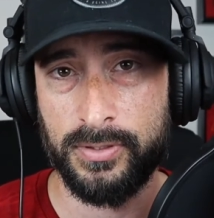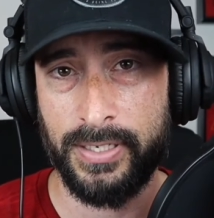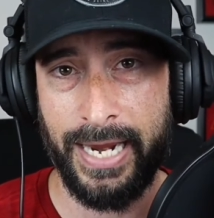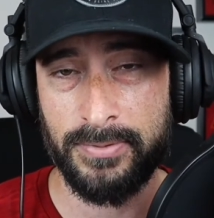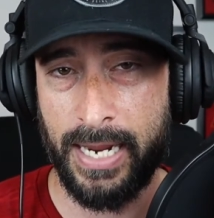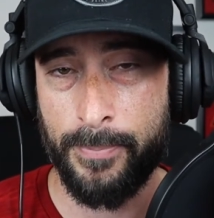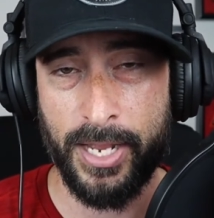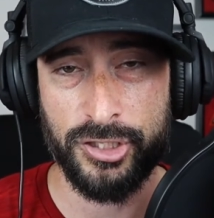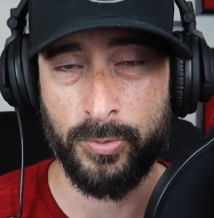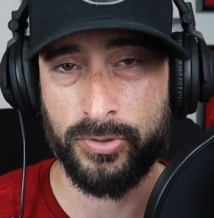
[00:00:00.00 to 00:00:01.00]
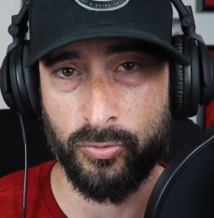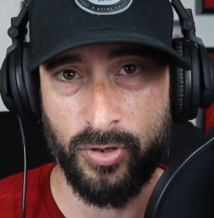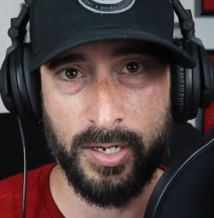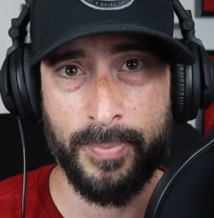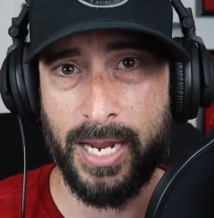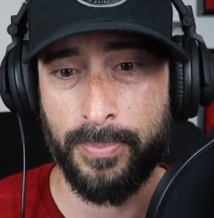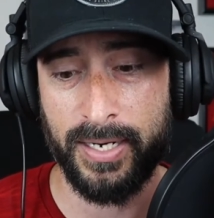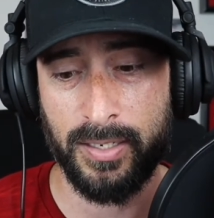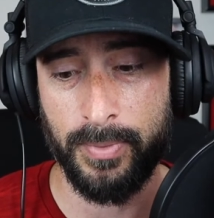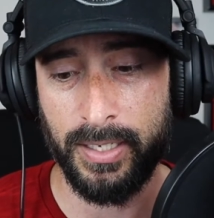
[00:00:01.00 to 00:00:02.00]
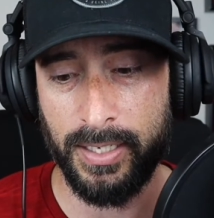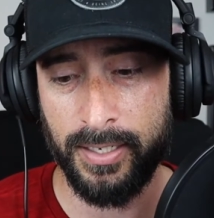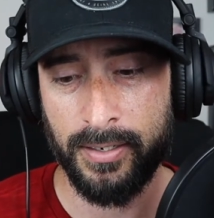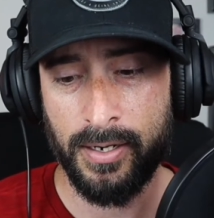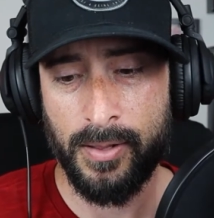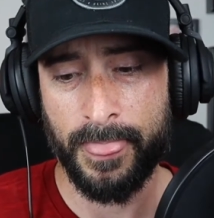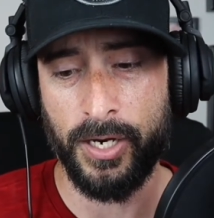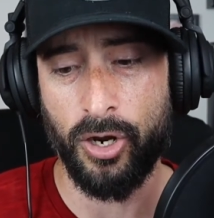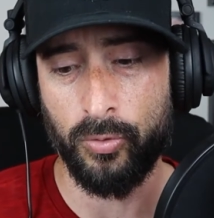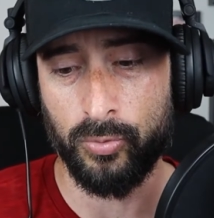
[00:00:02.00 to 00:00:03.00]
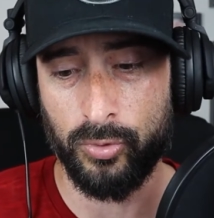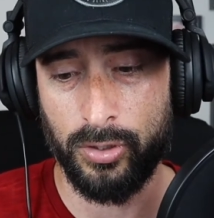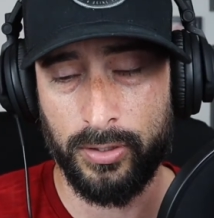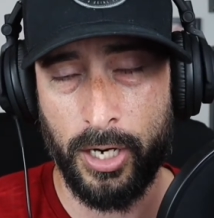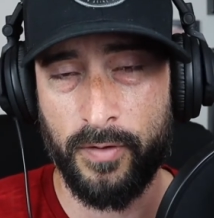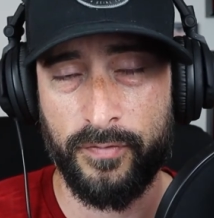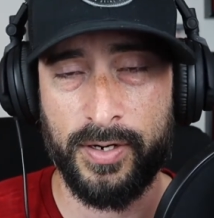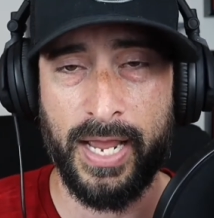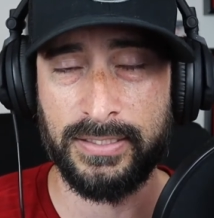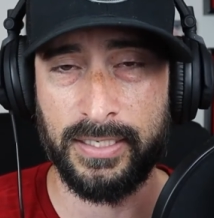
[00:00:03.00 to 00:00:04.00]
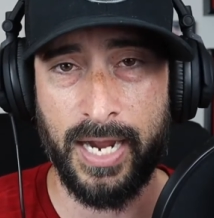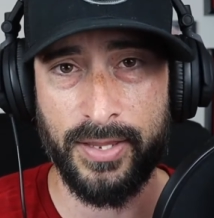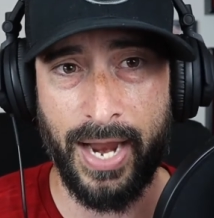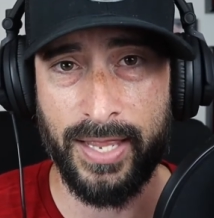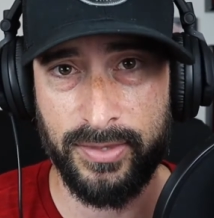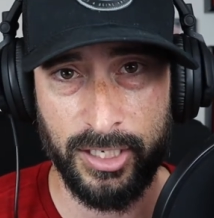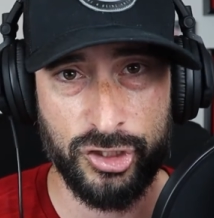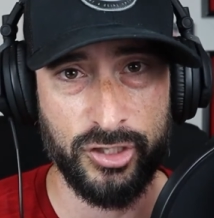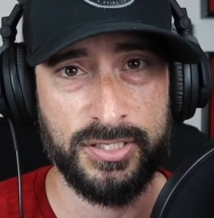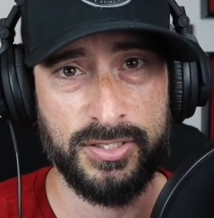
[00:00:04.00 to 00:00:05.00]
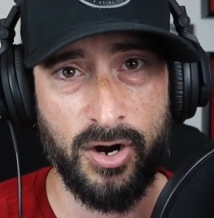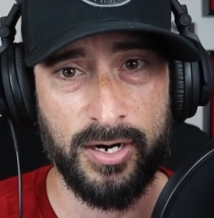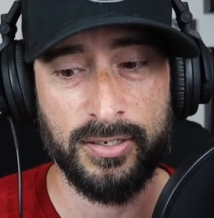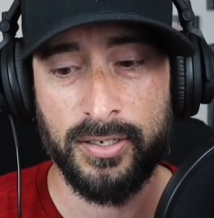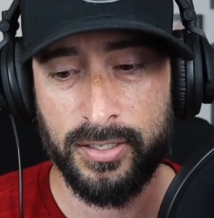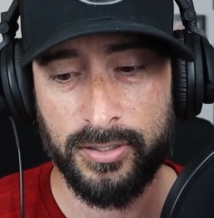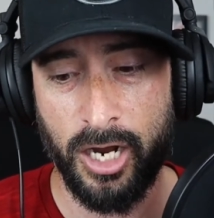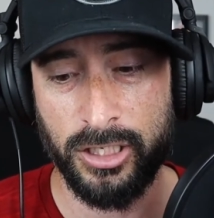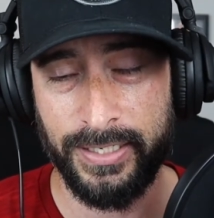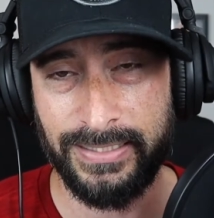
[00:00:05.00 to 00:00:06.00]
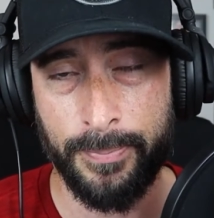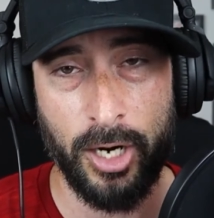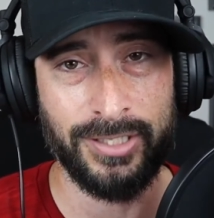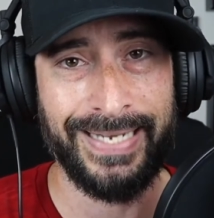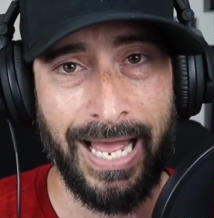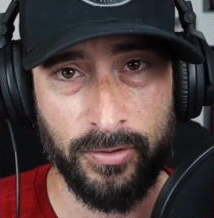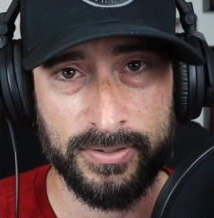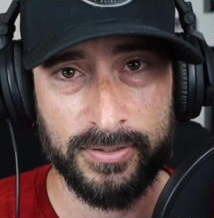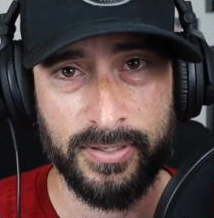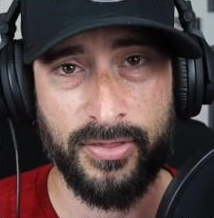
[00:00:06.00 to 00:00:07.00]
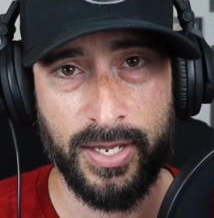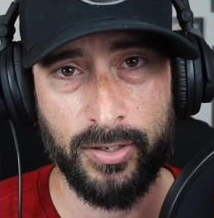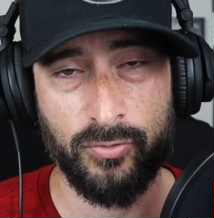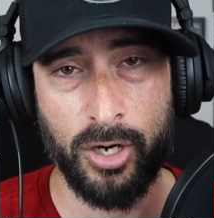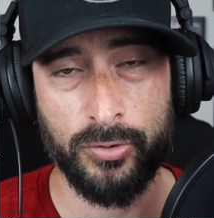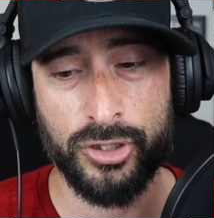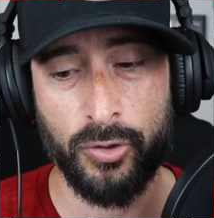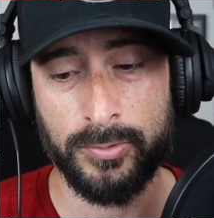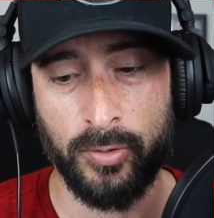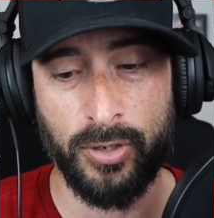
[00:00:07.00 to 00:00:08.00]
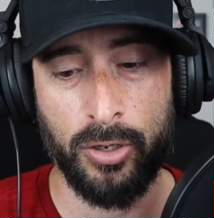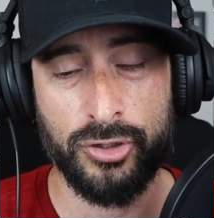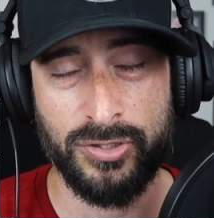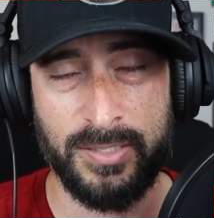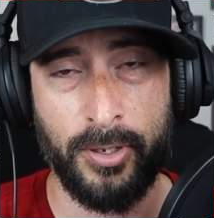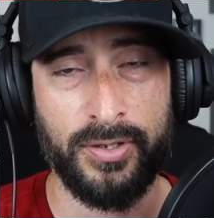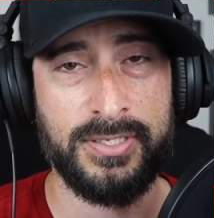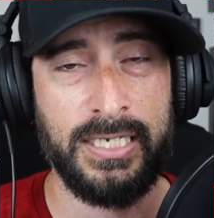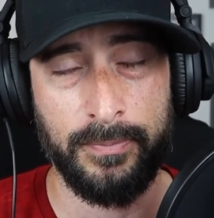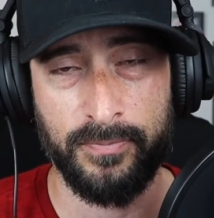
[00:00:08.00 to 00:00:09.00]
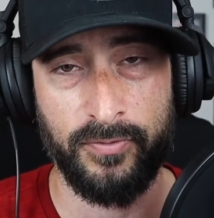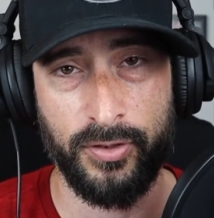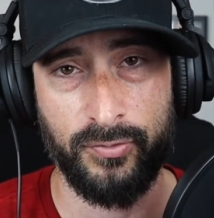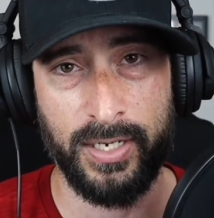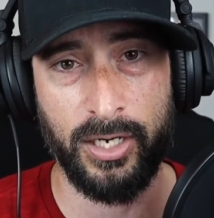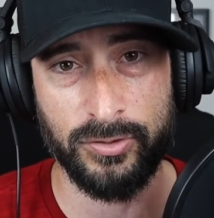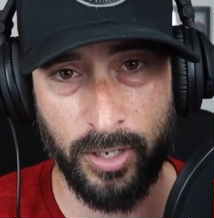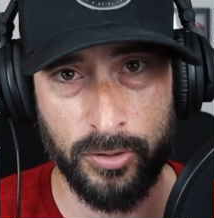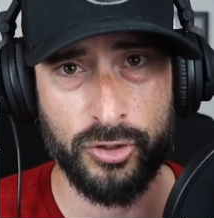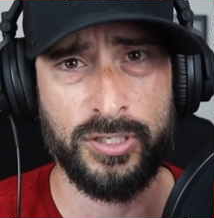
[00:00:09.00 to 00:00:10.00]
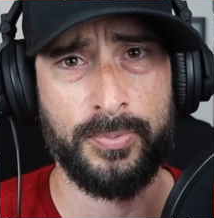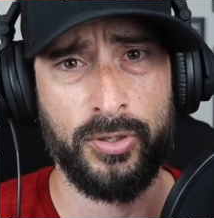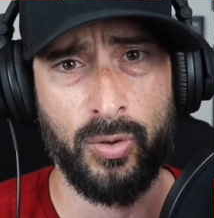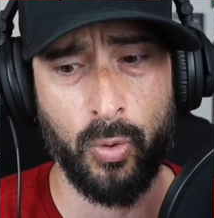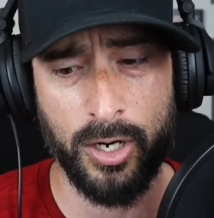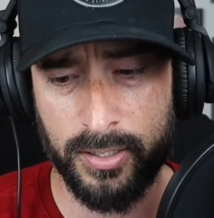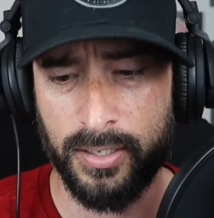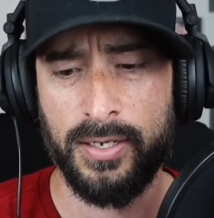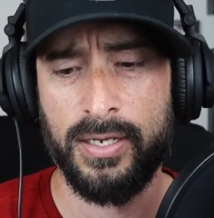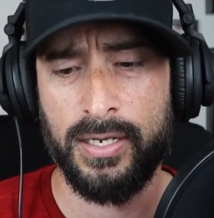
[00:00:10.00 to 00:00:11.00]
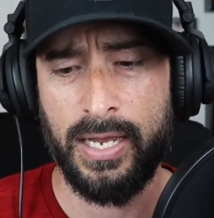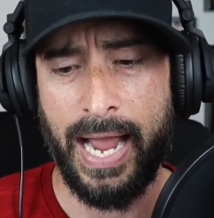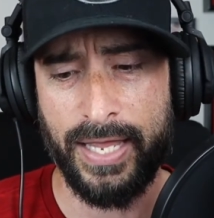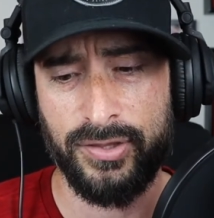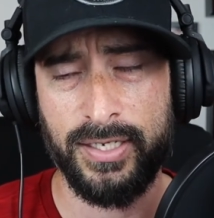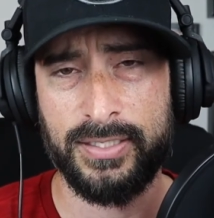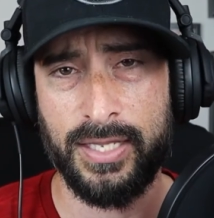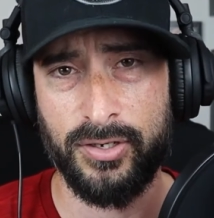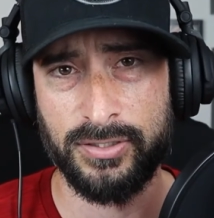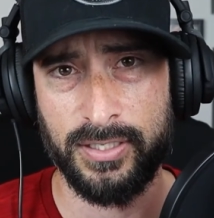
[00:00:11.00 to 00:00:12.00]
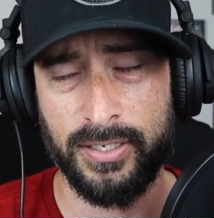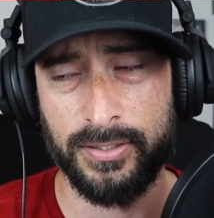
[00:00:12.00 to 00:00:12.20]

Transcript: games that I mentioned with the running back by committee, Leonard Fournette is a guy that I think should start. He's a better talent than Ronald Jones, but Ronald Jones has been on the team for 3 years. Ronald Jones has put in the work. I think that there's